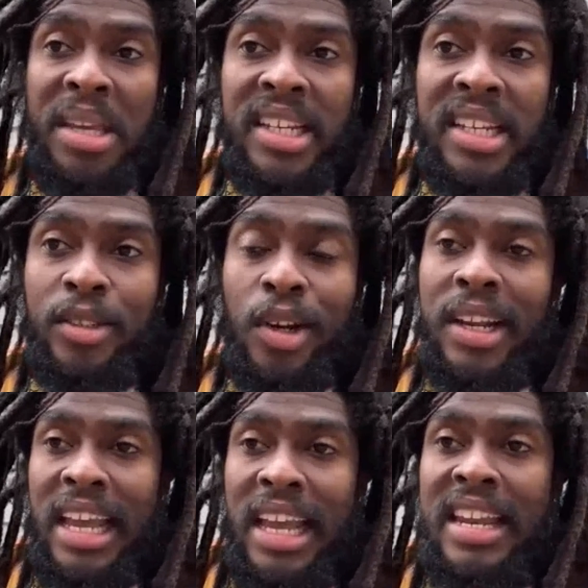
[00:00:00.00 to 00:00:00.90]
the
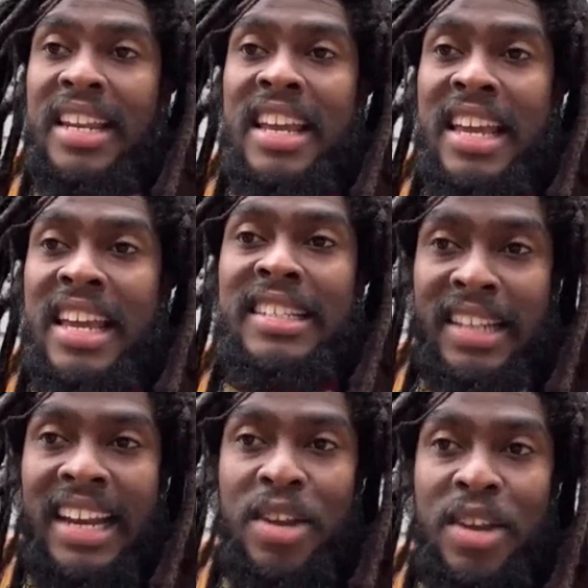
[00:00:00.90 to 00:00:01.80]
minister, and it
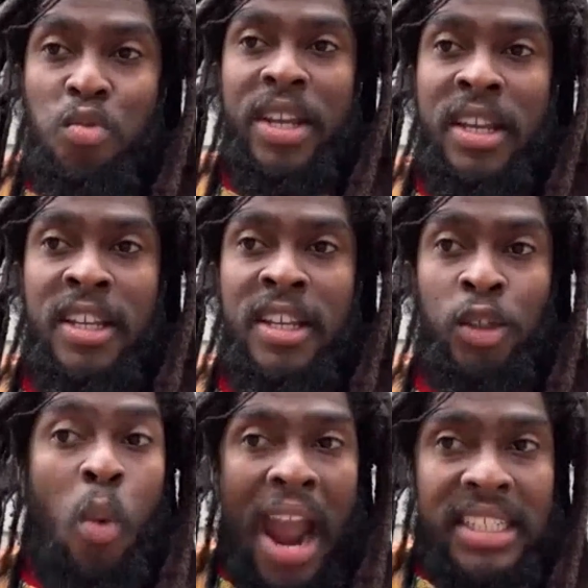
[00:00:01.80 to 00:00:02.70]
is not
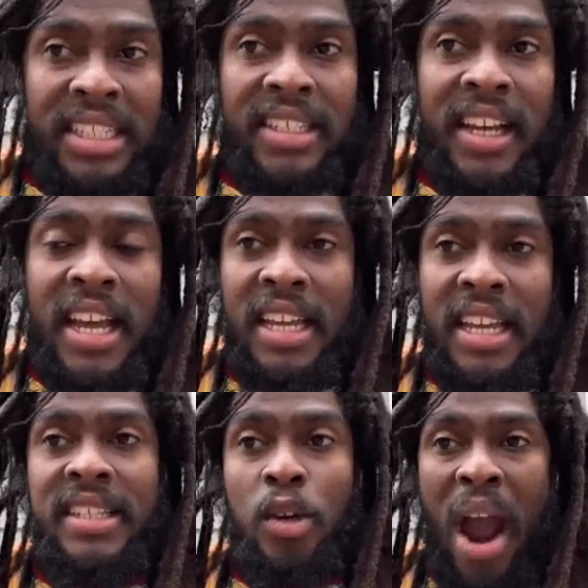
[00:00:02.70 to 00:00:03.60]
his rights.
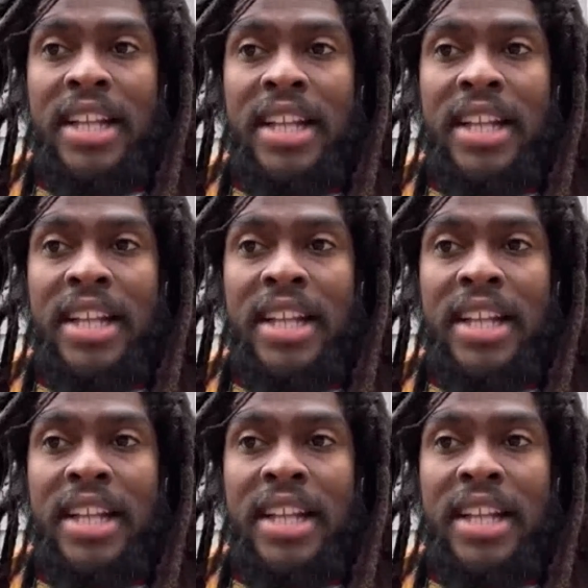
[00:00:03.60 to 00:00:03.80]
It is the